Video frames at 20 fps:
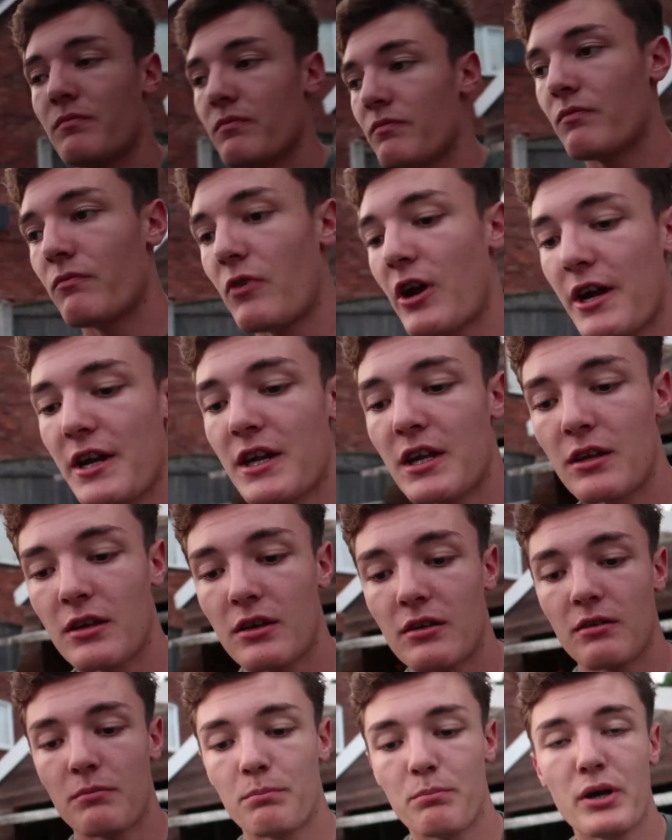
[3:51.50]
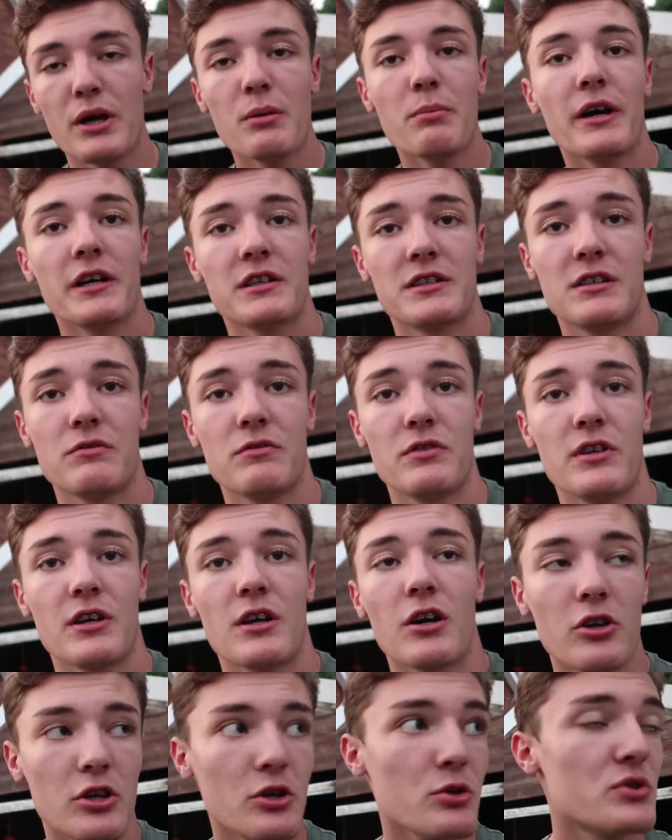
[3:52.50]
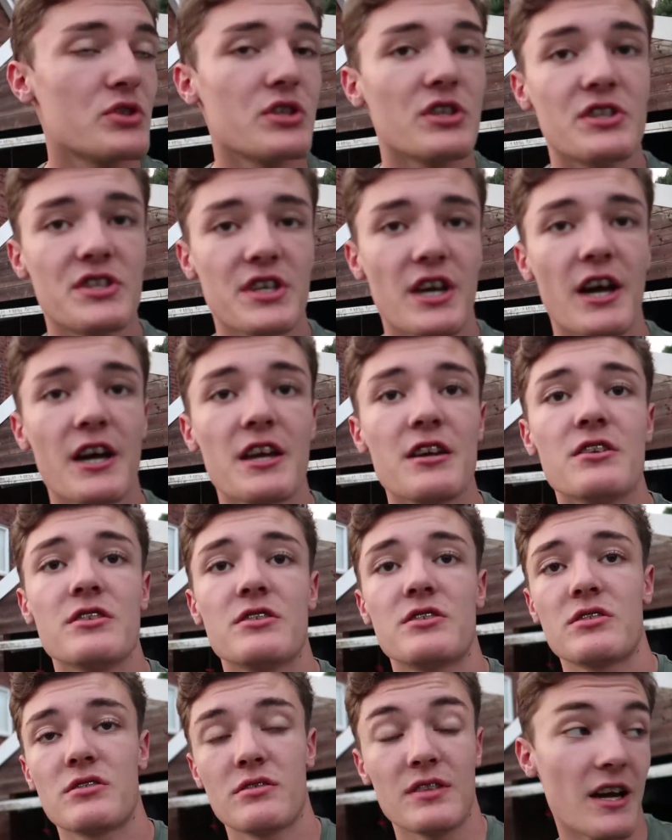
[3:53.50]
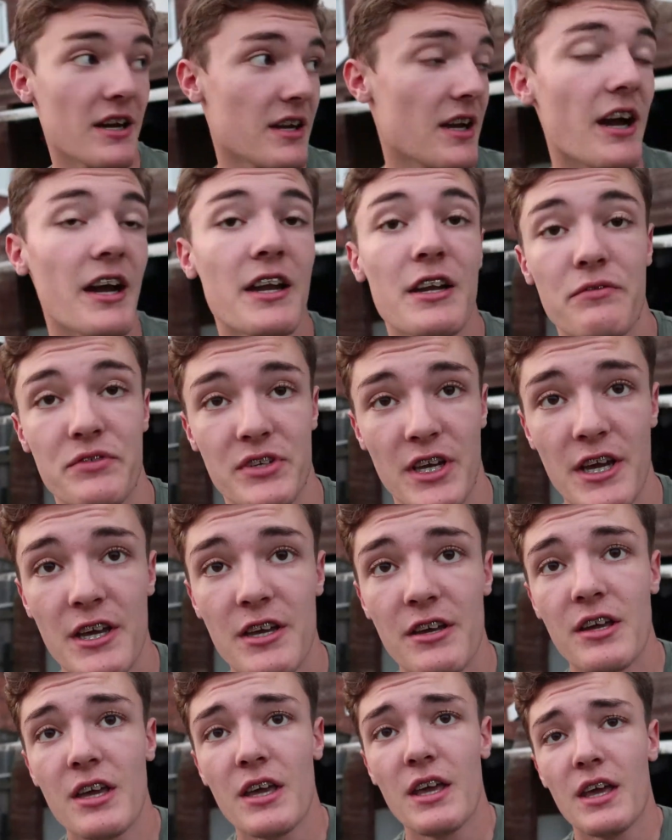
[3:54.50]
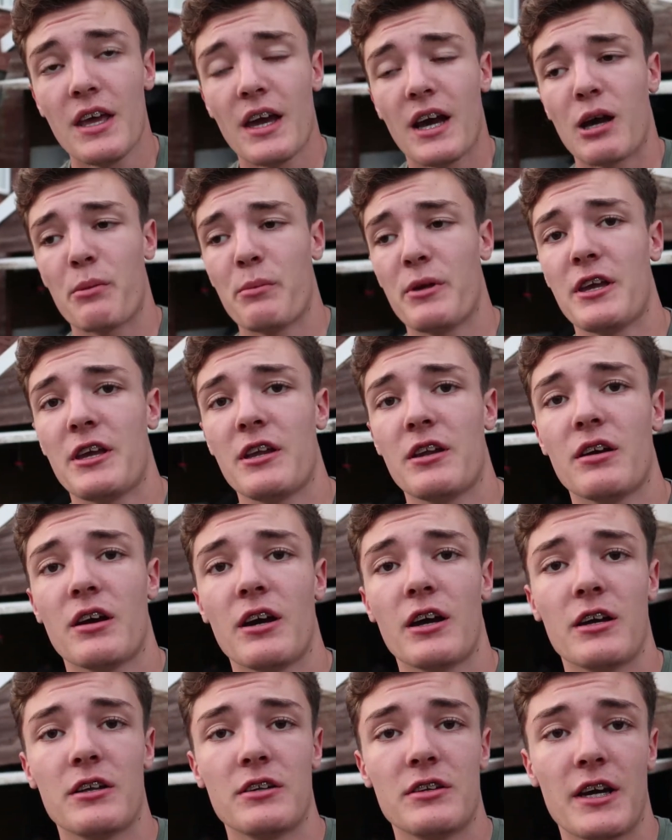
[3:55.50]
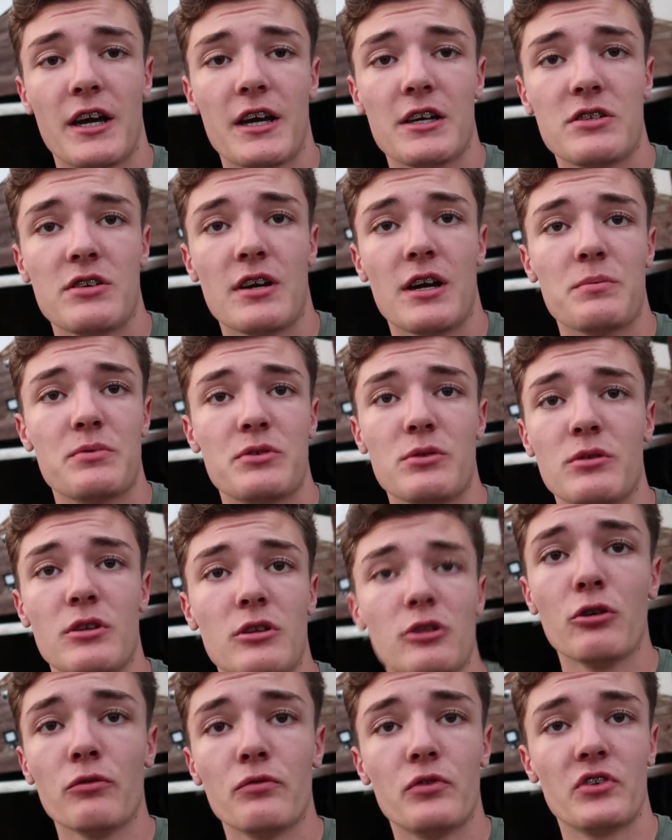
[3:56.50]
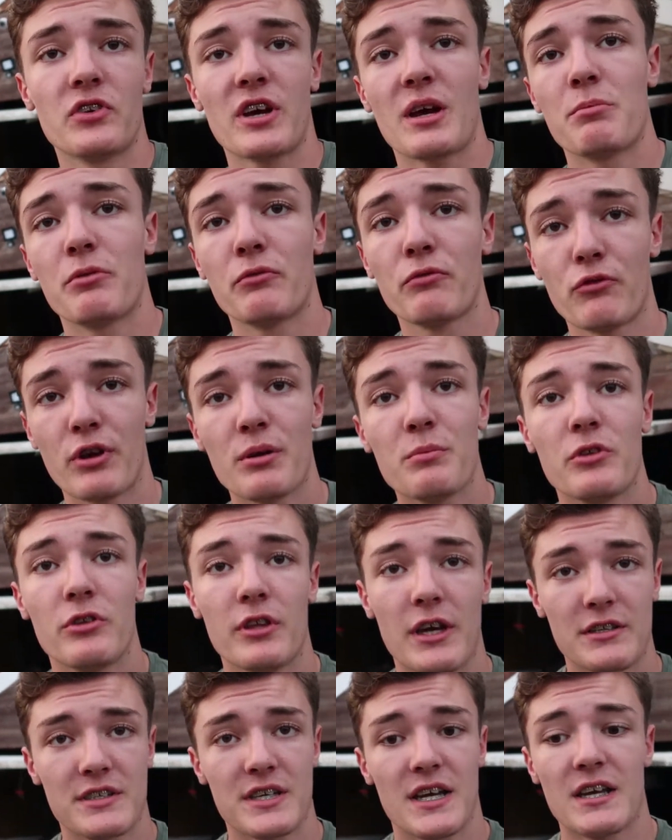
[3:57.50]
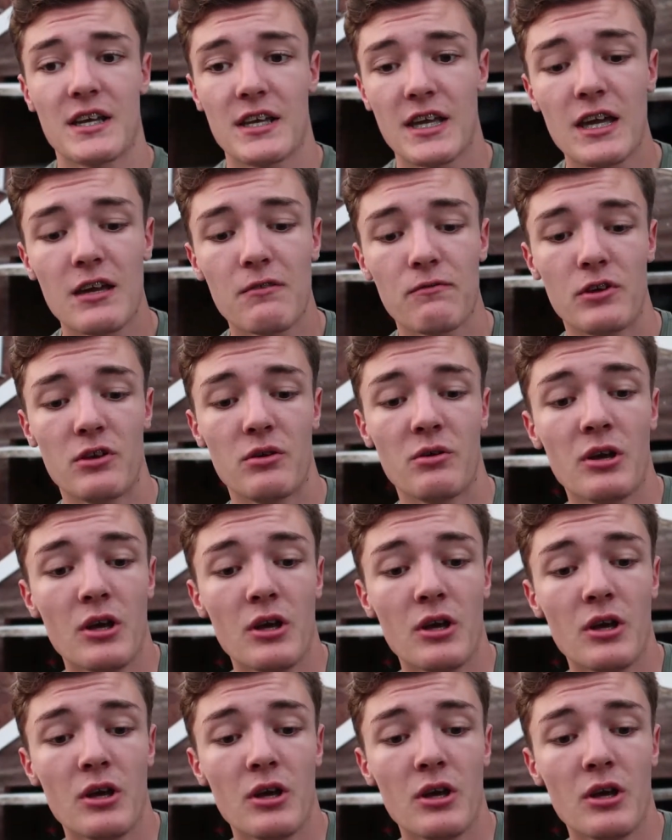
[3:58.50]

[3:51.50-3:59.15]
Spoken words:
riding pit bikes and everything, I got used to the tyres, that kind of tyre, I mean, and I actually absolutely loved the type of grip that tyre gave you.